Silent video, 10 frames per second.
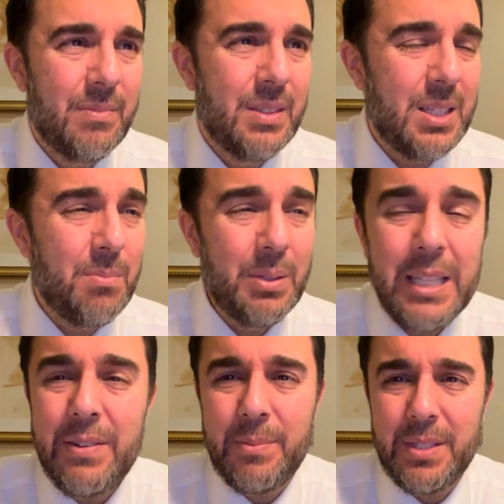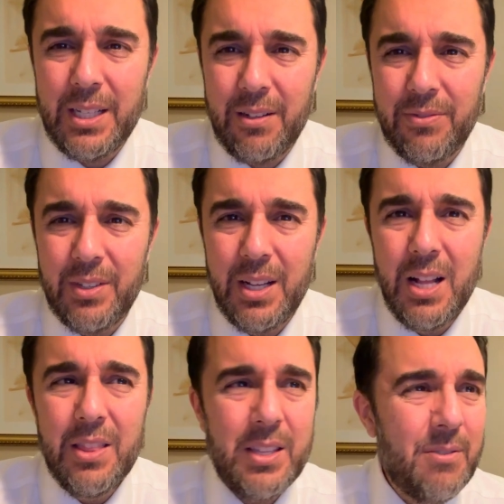doesn't believe in himself,
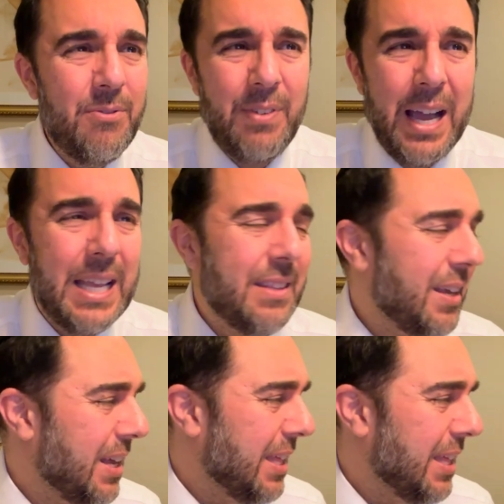doesn't find